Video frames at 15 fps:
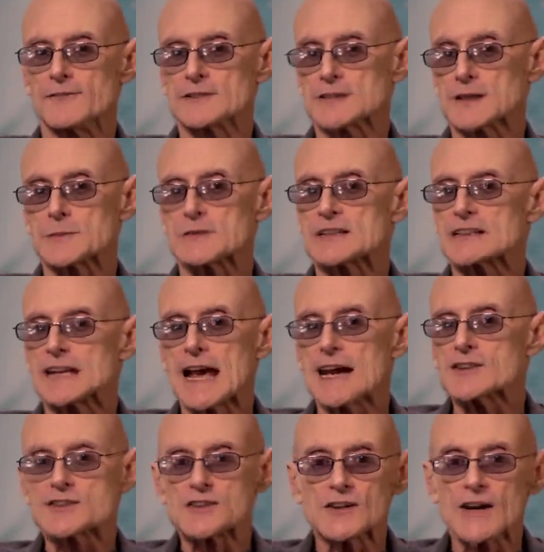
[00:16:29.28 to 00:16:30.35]

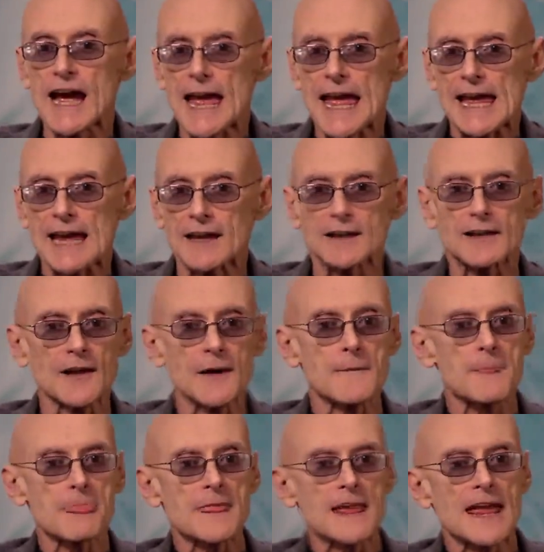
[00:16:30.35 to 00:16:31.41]
substantial hand
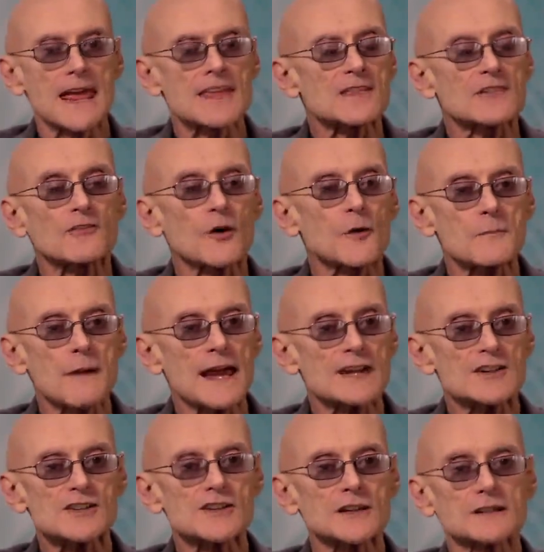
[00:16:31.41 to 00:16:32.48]
in the
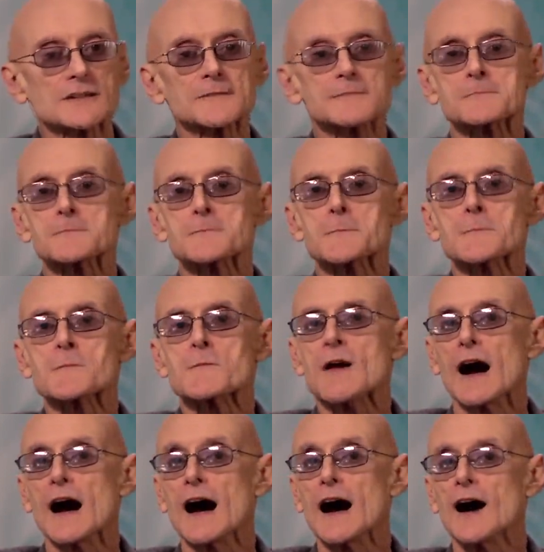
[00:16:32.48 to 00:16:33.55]
formation
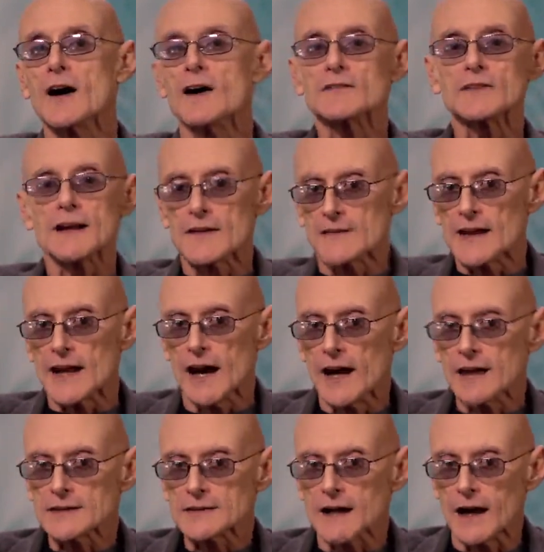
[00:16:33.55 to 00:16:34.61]
of the
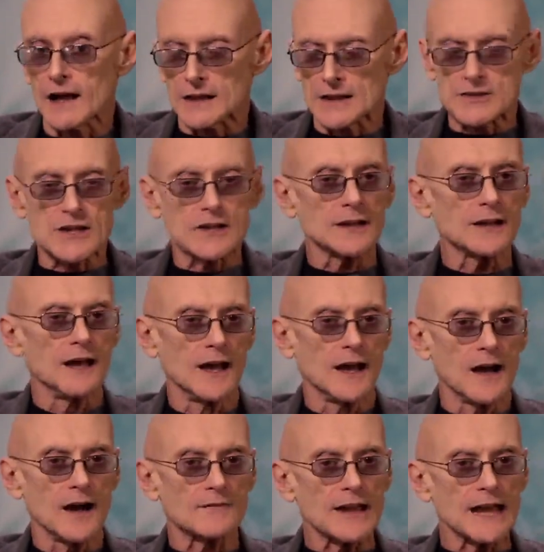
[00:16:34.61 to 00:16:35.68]
ontology
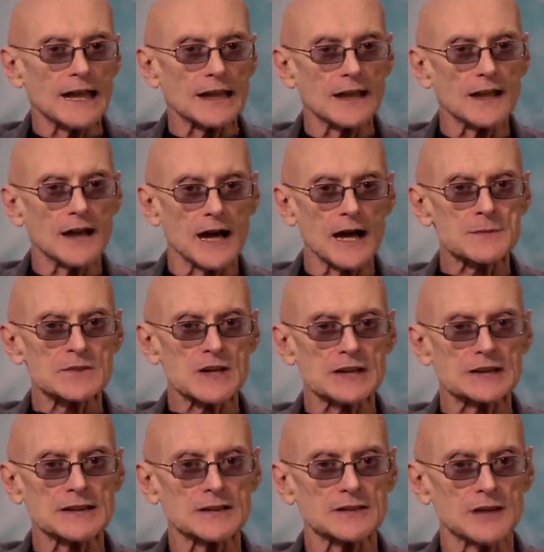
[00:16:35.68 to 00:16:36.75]
of any
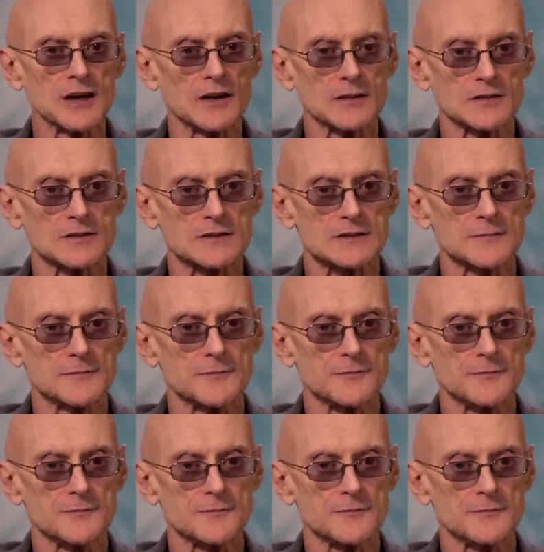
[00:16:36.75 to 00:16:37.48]
object it knows.